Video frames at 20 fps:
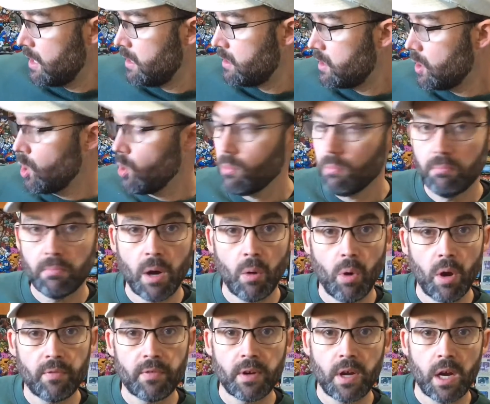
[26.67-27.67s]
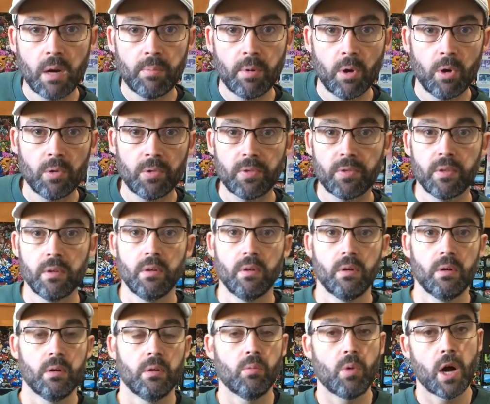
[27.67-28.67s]
So my wife and I are both
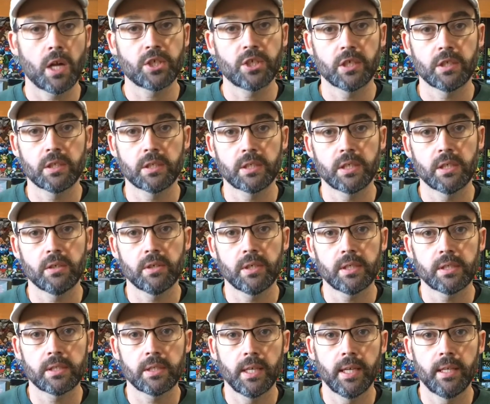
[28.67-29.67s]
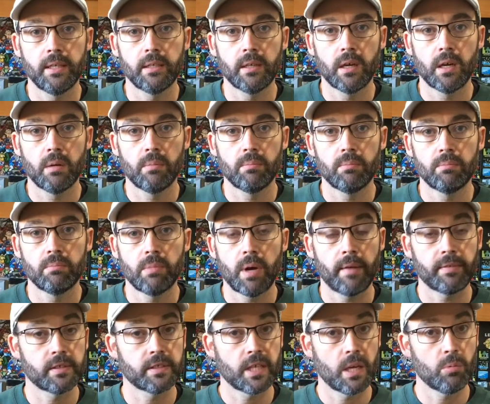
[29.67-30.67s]
watching the series, and I
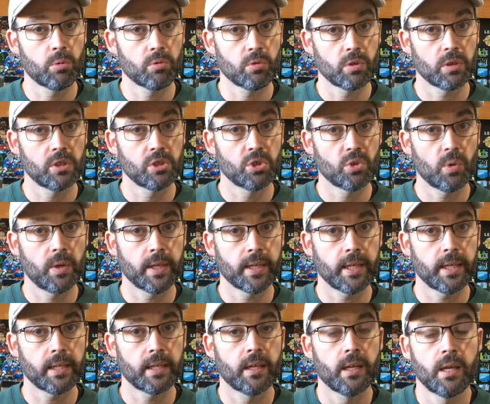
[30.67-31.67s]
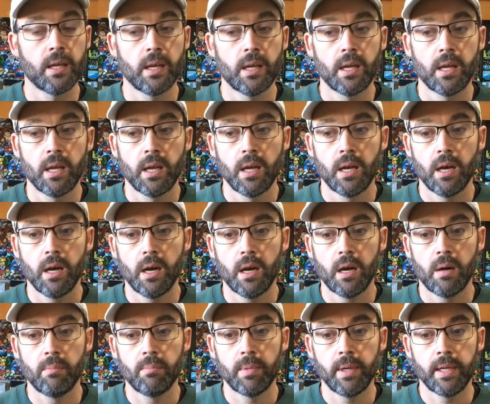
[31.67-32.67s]
have to say we're really enjoying it.
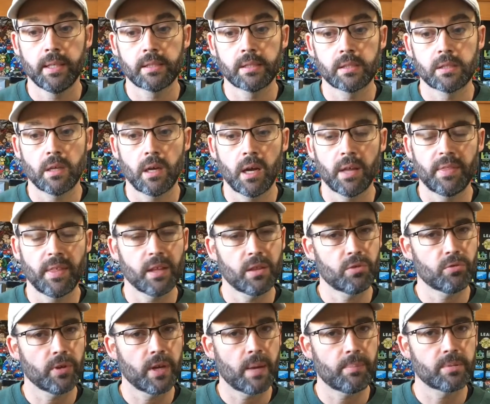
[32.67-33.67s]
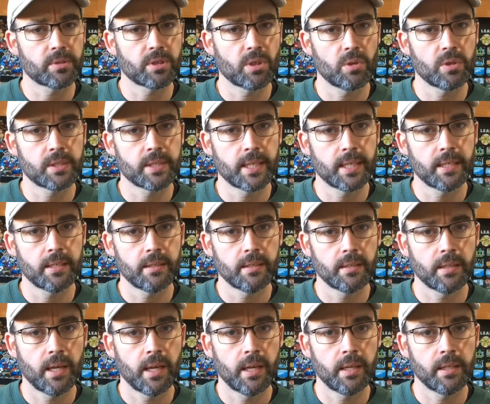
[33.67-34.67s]
It's I think 3 episodes in,
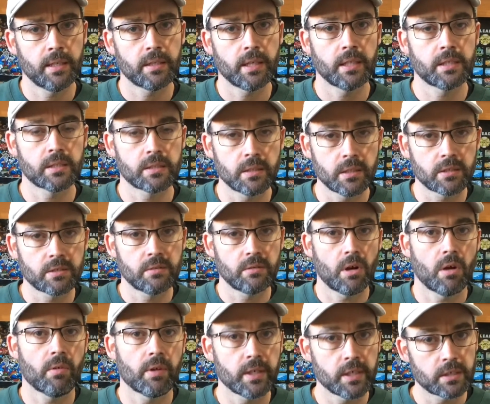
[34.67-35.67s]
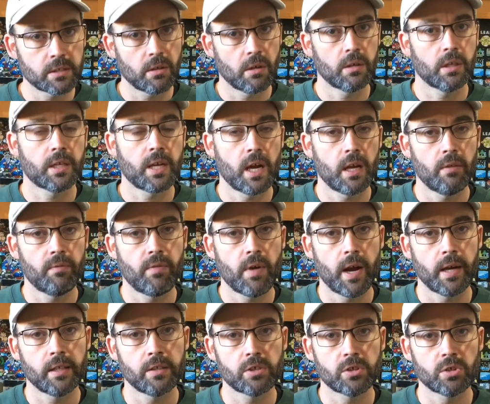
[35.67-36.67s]
and it's already starting to kind of
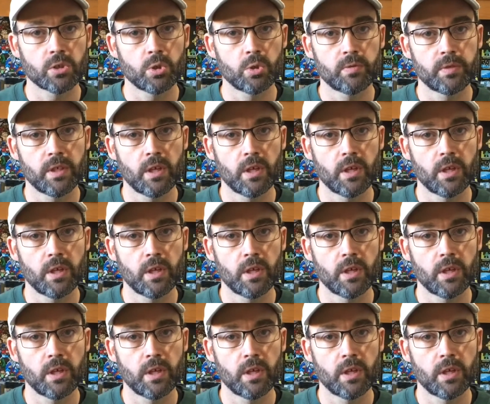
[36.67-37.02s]
find its groove.